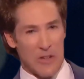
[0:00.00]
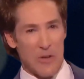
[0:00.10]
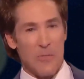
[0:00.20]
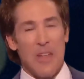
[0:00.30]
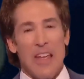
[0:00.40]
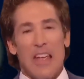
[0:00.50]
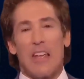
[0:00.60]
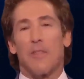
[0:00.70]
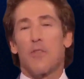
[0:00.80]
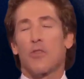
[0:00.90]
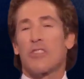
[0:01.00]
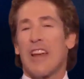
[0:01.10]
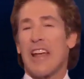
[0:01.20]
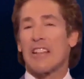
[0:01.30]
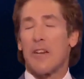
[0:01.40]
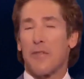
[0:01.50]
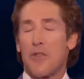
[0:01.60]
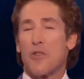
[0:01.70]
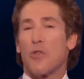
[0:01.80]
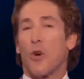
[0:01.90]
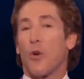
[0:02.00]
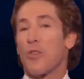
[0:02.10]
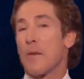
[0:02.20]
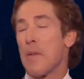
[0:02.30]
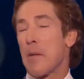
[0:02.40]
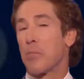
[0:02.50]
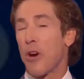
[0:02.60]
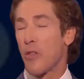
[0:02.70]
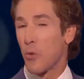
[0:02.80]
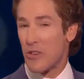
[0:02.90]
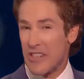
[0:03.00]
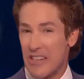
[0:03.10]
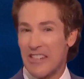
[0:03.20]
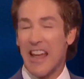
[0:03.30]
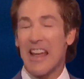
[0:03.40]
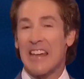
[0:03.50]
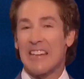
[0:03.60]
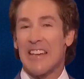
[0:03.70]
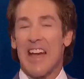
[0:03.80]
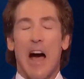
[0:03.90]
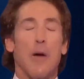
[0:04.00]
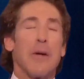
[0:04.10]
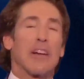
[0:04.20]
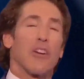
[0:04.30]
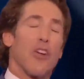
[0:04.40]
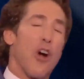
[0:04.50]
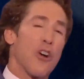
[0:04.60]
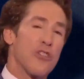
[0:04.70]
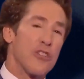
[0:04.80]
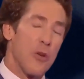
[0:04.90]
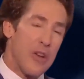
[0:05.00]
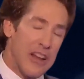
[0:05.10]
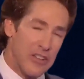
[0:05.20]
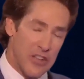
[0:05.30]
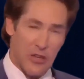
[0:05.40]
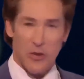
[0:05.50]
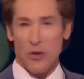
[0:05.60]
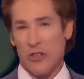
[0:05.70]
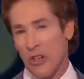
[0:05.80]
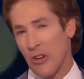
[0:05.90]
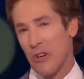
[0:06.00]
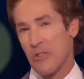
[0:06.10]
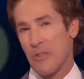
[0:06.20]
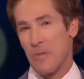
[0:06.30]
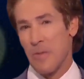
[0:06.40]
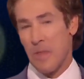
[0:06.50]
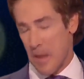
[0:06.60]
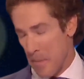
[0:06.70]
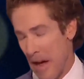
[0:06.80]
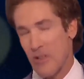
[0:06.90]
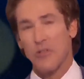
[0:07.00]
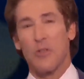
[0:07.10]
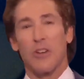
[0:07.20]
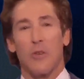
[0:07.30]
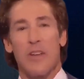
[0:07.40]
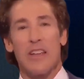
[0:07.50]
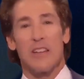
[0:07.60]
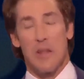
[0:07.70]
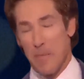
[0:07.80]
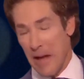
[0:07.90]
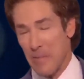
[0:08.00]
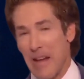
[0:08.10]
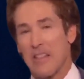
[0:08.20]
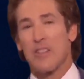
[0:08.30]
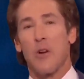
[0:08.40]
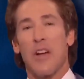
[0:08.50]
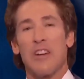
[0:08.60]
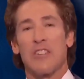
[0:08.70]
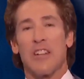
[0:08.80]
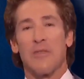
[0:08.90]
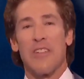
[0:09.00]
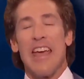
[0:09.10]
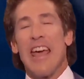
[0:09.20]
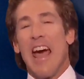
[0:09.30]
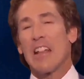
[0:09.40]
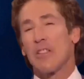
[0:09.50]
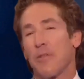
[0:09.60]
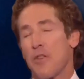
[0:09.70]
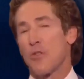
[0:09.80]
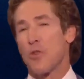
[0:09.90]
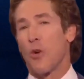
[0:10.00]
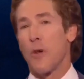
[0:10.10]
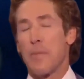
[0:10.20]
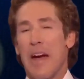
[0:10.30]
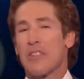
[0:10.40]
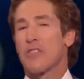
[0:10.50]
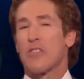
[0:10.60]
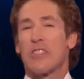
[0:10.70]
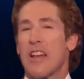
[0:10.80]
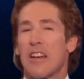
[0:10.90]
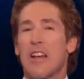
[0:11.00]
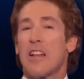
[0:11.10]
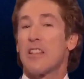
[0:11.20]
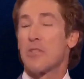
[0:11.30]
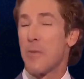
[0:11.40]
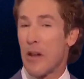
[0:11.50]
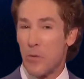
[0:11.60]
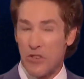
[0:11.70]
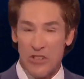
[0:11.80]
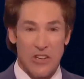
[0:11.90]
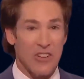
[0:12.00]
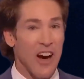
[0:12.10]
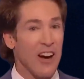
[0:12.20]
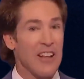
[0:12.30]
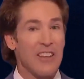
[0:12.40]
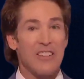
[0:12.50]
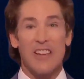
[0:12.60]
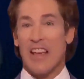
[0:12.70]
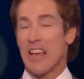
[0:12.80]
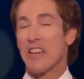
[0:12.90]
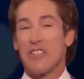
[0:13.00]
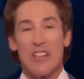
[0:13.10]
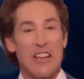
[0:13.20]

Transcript: even in the face of challenges. Your thoughts have the power to shape your reality. Choose to focus on solutions rather than problems, and seek opportunities for growth within every difficulty.